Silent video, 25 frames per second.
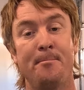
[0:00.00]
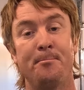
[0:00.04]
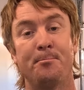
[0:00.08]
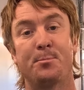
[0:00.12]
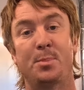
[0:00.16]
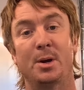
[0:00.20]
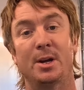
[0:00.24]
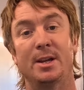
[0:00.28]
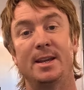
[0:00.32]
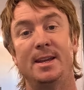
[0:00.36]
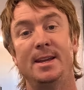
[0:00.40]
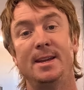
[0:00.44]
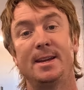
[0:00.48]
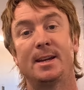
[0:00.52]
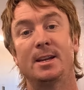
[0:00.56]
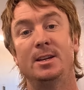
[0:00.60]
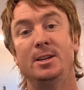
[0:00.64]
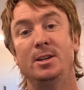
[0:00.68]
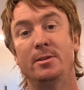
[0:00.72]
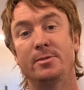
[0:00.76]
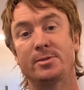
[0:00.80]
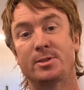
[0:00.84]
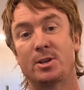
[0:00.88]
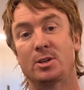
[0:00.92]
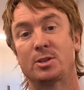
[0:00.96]
but he can
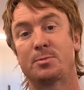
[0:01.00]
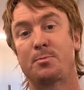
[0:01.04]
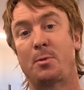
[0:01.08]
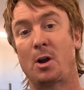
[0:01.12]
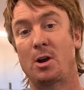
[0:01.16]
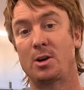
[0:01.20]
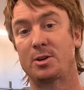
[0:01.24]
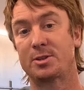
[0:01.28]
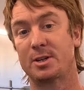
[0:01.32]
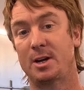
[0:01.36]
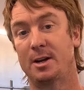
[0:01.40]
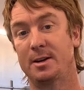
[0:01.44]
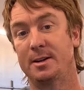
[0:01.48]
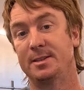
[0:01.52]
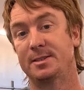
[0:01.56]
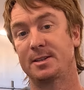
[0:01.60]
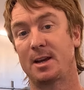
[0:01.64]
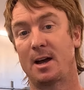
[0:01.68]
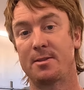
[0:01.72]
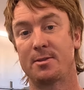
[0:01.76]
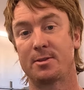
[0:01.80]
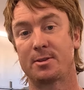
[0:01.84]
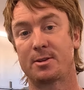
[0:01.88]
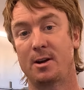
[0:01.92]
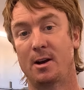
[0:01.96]
use those parts on his
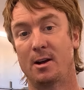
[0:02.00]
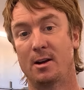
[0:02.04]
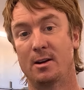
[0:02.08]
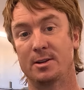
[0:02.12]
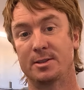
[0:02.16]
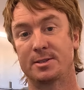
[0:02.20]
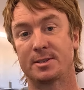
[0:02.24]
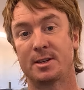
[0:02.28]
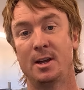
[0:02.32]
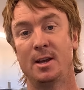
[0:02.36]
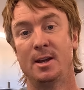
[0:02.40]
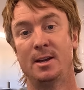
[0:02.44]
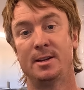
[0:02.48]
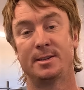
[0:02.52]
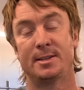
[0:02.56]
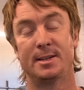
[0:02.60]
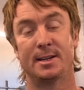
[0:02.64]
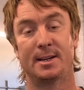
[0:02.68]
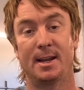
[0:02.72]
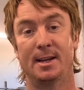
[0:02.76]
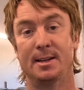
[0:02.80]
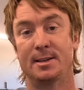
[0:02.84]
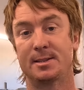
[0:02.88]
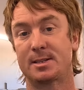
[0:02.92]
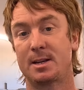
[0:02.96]
other cars to
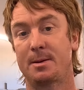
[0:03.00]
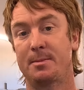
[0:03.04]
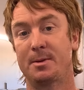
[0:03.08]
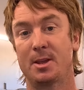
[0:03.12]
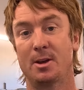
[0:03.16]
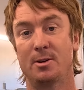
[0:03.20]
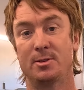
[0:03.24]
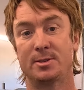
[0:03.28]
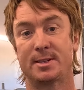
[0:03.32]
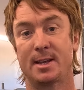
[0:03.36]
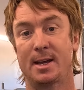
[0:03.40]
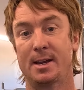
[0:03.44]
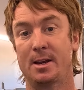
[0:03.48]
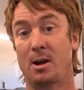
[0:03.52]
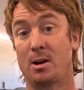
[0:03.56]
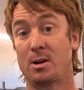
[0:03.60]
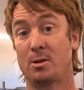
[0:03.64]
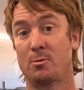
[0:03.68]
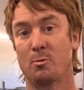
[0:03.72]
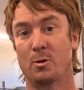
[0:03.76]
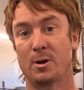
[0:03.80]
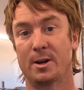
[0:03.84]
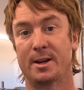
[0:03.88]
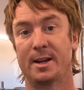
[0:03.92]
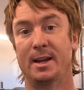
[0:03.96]
get some of those that
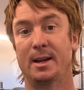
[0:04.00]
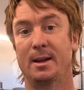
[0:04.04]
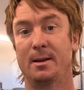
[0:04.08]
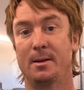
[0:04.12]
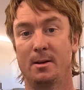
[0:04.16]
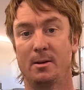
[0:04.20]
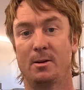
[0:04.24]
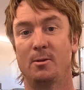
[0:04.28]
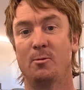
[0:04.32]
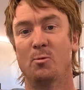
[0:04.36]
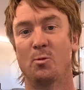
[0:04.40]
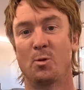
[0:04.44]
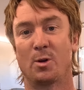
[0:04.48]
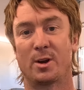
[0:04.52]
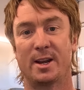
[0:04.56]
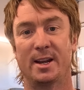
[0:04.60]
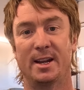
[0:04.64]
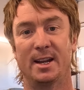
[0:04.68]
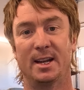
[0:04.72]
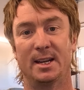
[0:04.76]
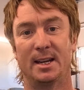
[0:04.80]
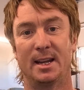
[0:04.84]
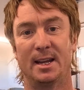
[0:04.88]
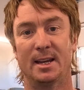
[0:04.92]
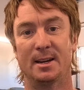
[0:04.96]
aren't
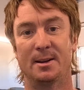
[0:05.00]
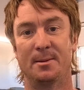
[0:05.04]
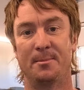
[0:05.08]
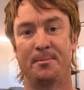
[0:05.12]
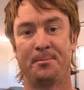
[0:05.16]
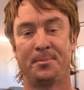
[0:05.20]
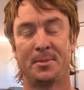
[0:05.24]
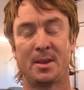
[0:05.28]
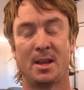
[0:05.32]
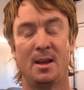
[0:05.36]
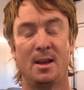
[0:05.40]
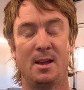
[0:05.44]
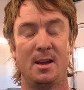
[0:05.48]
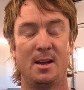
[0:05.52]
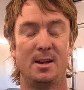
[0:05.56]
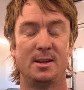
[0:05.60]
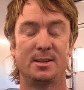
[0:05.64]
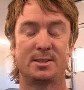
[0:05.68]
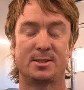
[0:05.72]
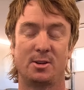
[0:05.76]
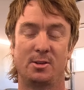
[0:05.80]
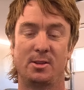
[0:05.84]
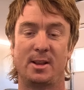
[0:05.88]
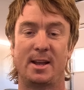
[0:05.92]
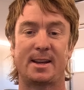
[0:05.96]
working again.
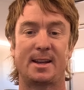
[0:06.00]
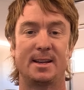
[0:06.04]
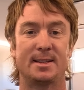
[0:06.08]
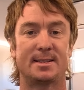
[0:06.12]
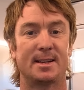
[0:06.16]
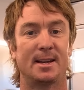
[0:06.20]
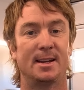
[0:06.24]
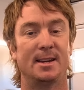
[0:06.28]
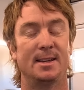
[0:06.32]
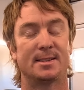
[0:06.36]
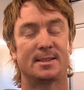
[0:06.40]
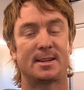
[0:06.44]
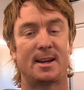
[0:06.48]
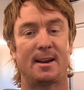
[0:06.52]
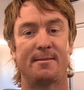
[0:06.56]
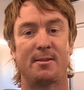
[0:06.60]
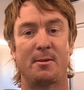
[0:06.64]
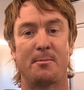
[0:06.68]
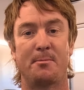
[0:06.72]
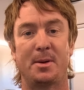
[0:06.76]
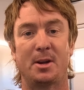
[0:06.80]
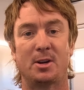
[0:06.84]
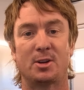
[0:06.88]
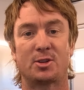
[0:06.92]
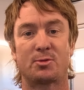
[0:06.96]
So like I said, it's kind
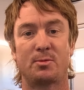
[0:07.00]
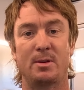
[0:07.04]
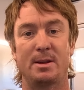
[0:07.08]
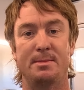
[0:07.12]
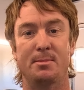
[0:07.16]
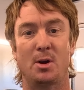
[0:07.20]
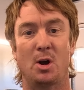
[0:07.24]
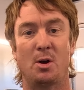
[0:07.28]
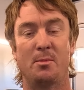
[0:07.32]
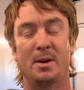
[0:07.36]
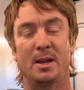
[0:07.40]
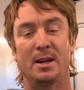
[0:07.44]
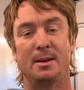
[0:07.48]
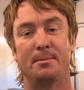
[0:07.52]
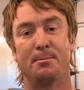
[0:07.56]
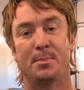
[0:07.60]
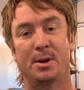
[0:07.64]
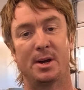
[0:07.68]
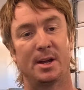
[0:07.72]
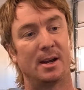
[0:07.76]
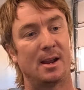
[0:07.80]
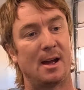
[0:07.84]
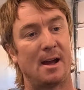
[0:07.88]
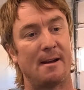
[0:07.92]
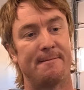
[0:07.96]
of a bittersweet moment,
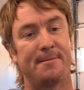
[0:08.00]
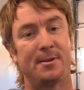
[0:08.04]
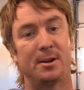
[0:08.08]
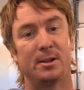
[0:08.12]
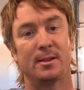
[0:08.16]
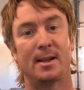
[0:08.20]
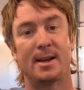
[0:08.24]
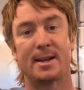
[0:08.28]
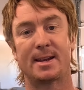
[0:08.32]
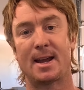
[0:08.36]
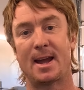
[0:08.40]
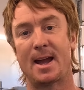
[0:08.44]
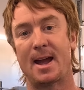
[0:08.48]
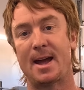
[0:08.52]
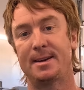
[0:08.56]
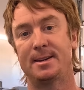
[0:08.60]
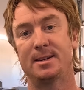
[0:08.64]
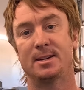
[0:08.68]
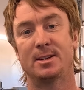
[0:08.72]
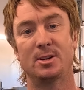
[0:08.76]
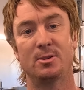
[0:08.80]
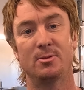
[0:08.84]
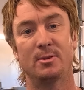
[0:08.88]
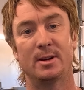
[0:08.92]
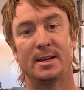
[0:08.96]
but I felt like I had
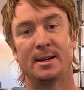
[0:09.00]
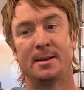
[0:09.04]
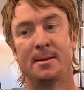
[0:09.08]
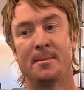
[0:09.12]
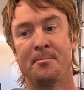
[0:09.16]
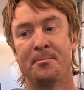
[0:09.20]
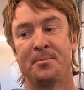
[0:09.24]
to do it.